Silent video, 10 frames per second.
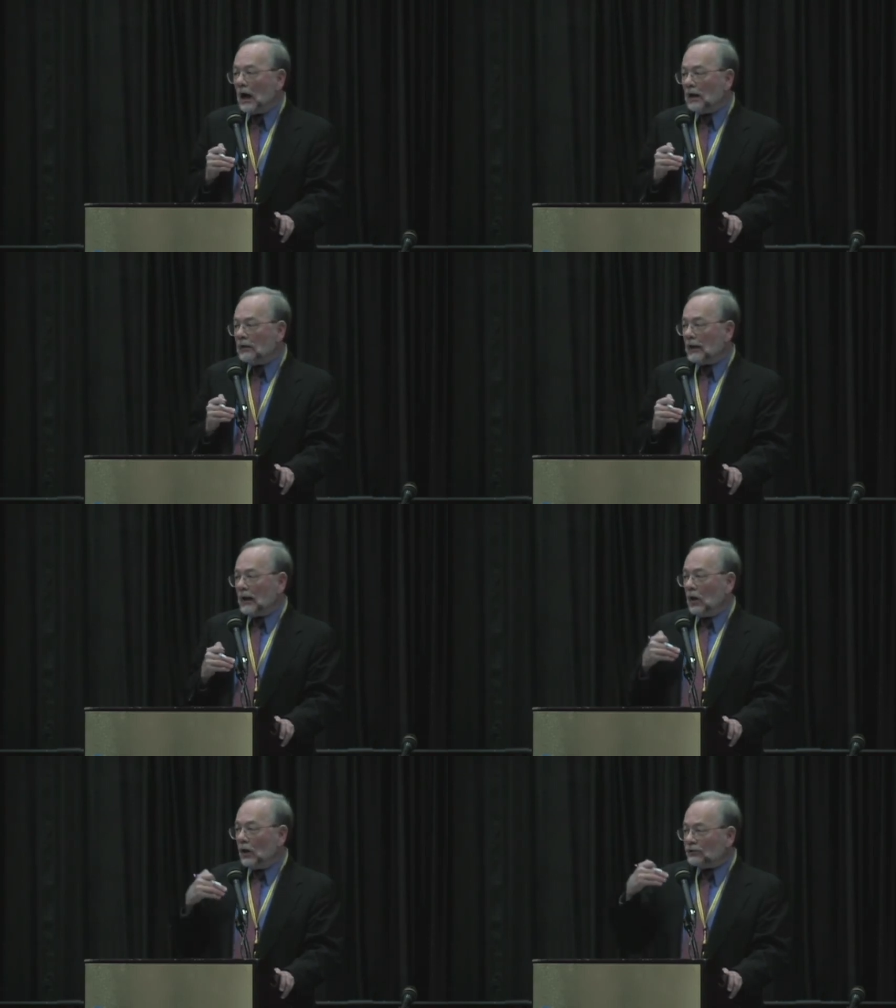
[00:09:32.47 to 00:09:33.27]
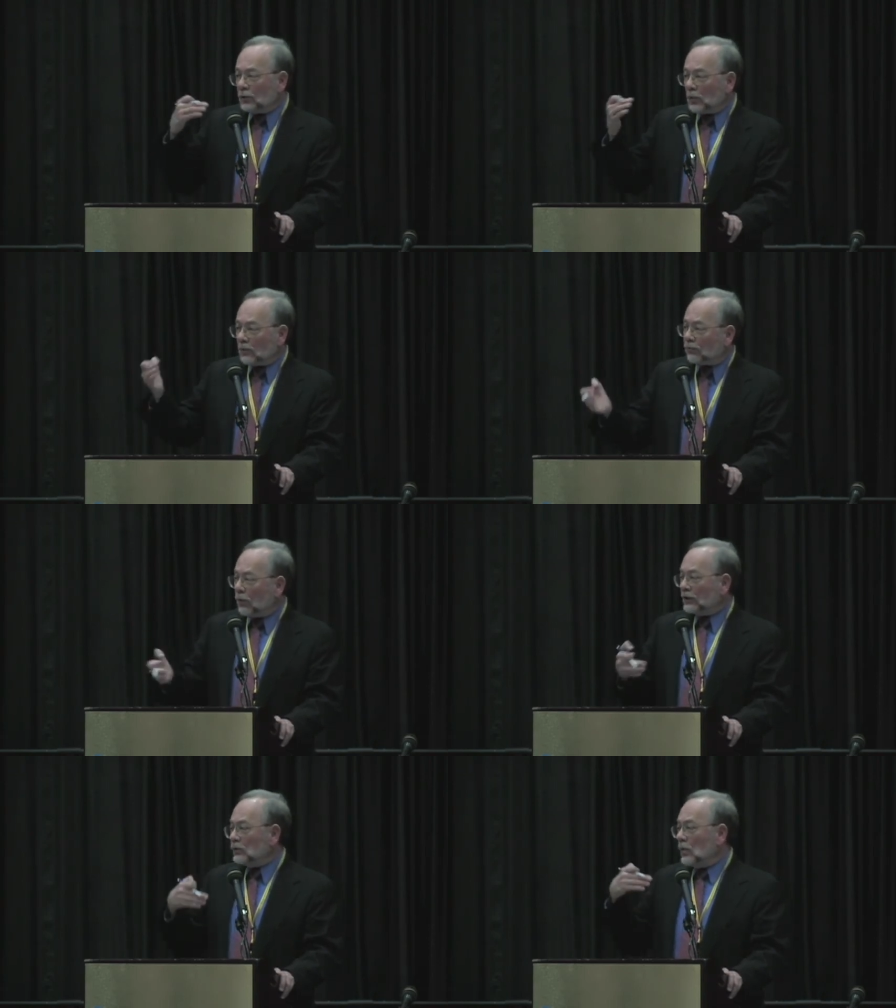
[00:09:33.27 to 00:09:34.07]
They also were
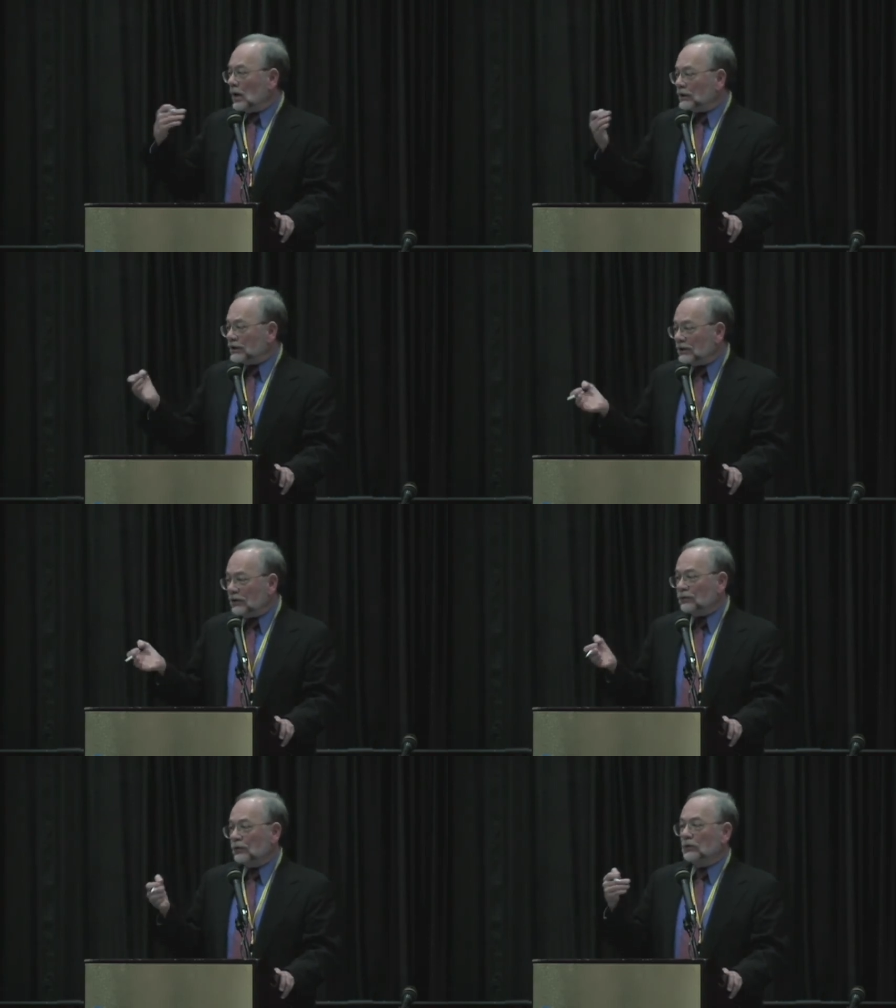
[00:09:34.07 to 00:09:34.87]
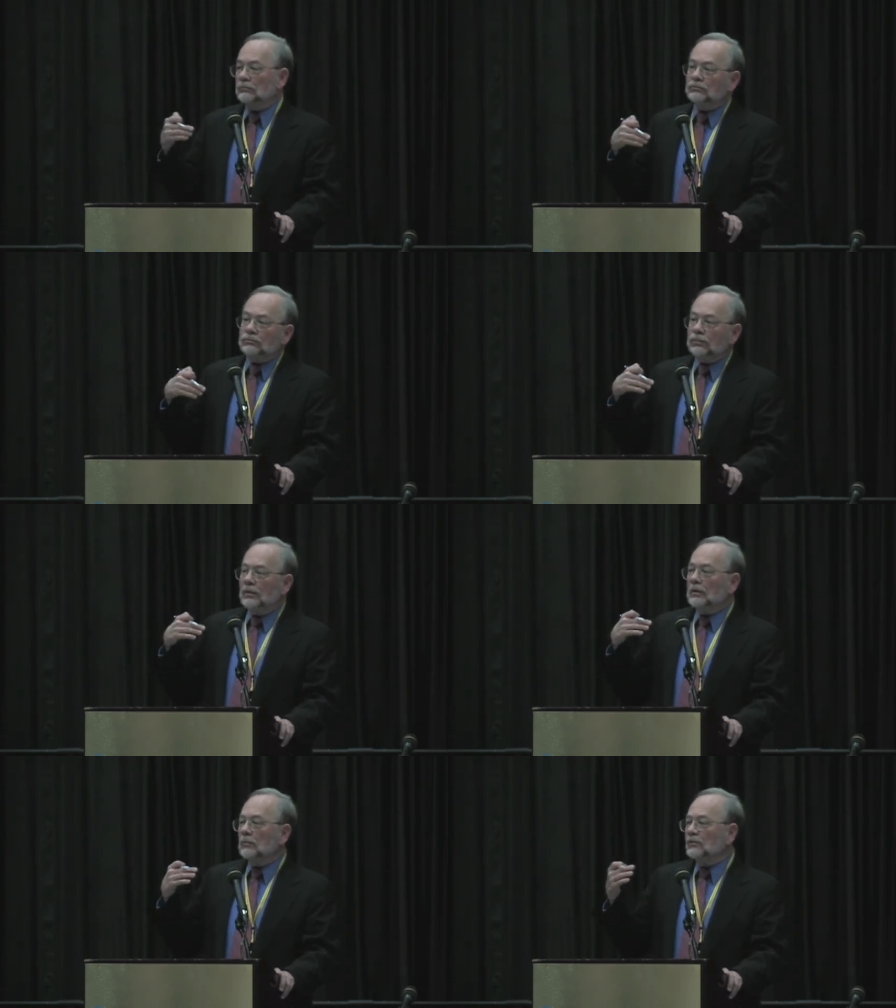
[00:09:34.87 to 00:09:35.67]
brought to Washington for
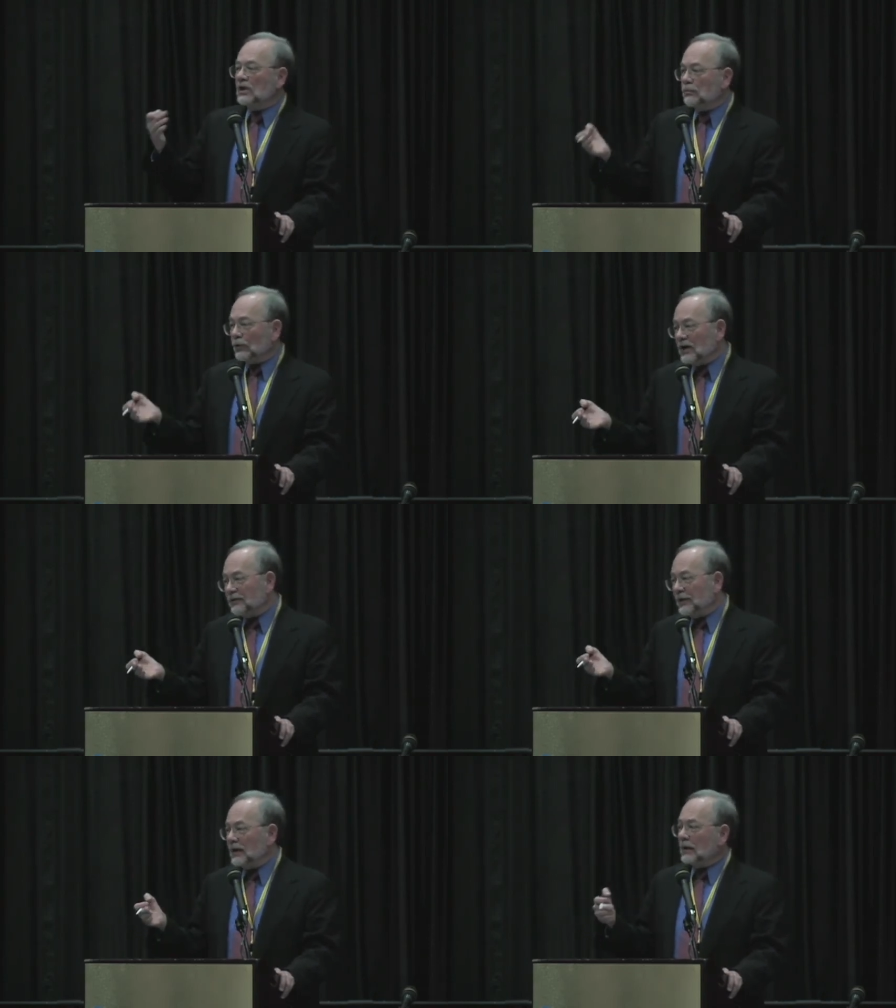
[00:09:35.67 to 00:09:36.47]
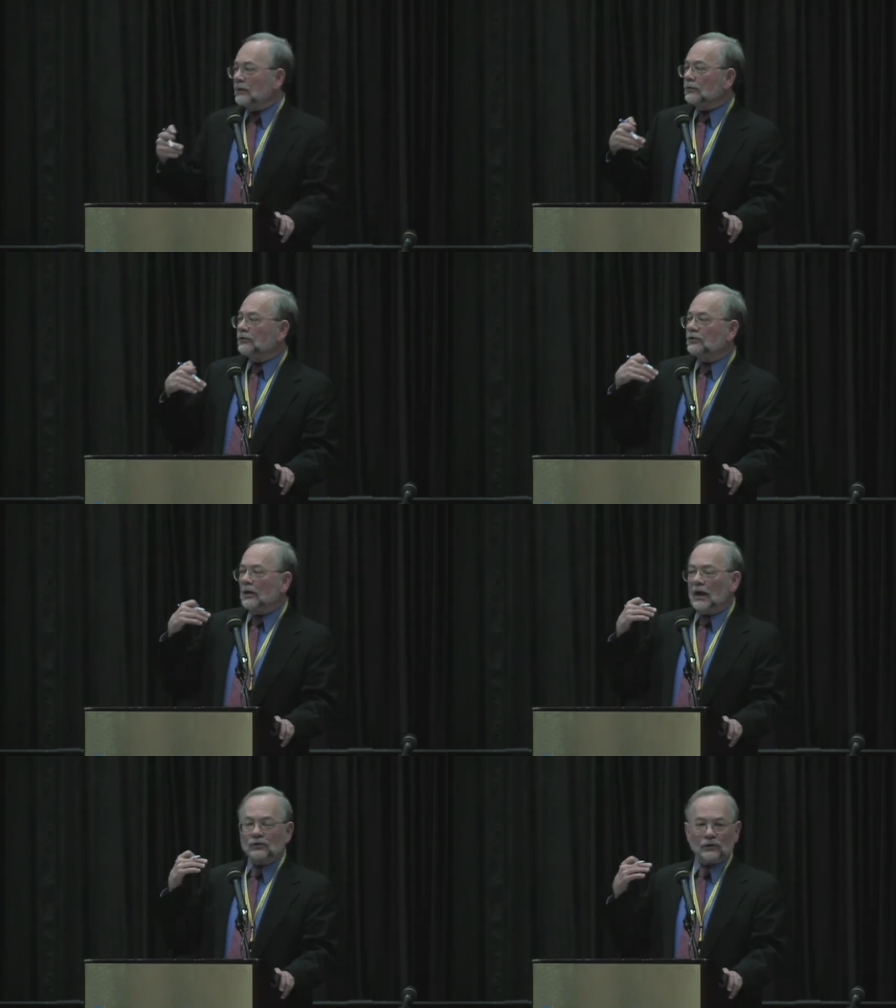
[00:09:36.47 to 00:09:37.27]
debriefings,
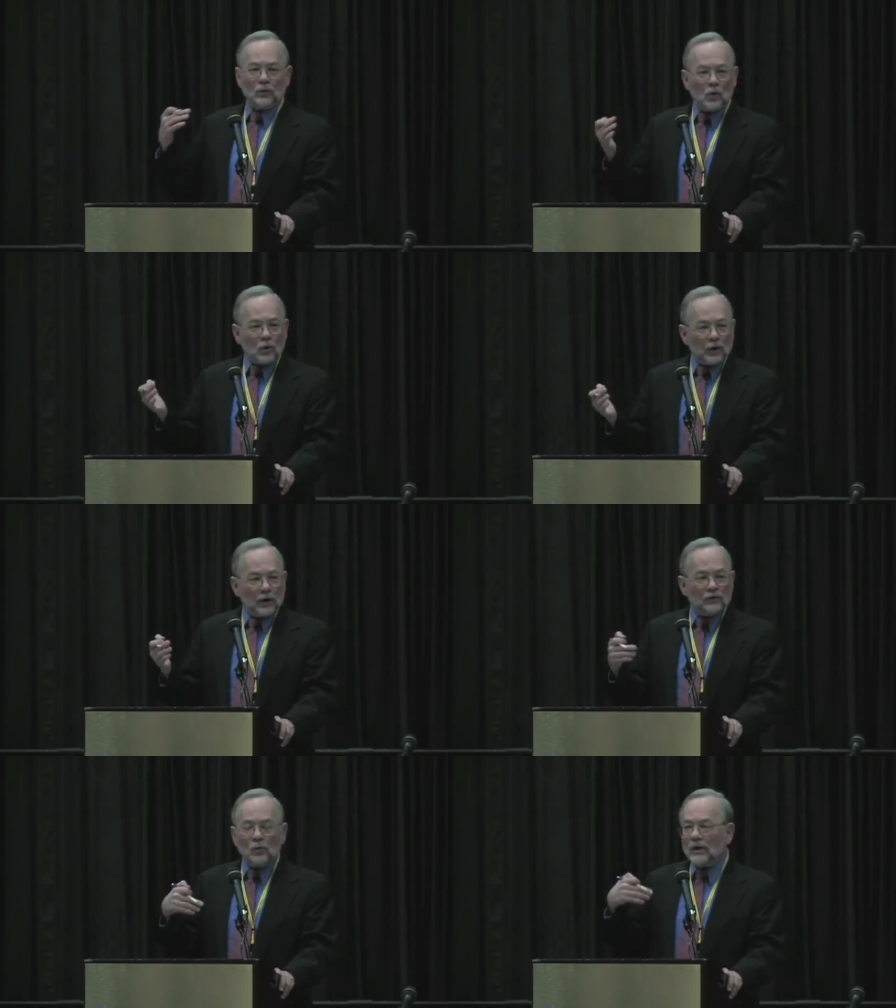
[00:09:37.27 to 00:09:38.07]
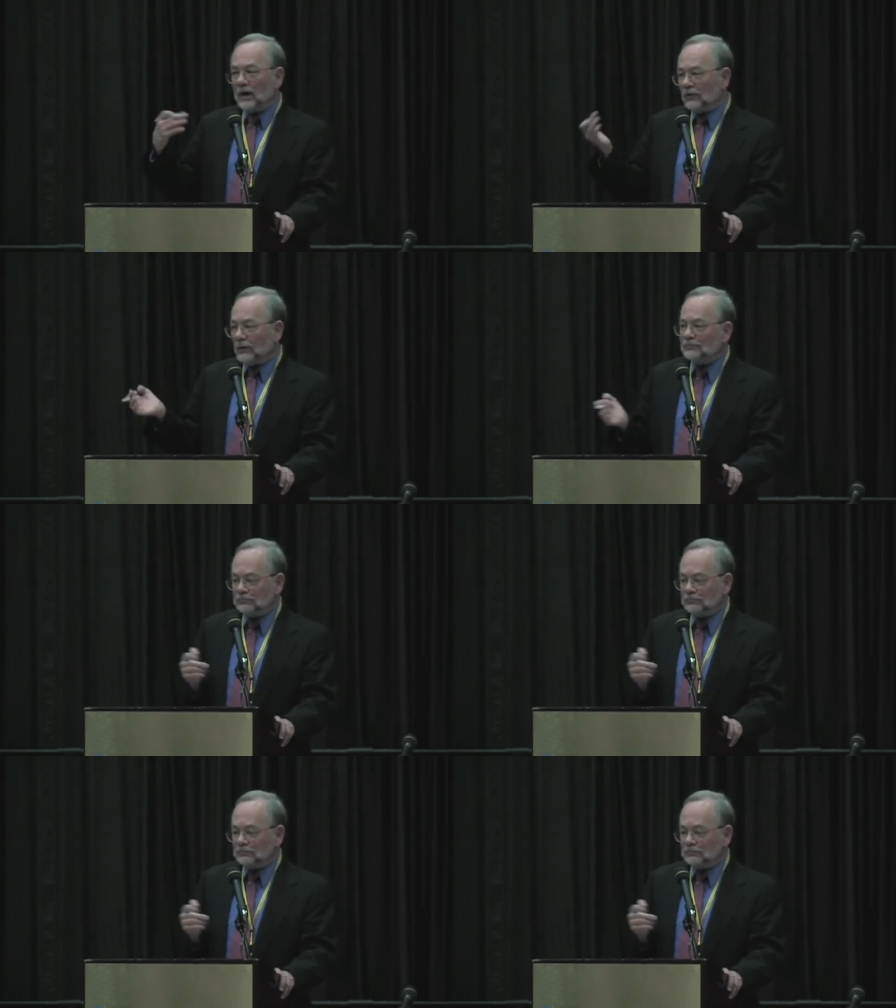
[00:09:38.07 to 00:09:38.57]
as rewards, whatever.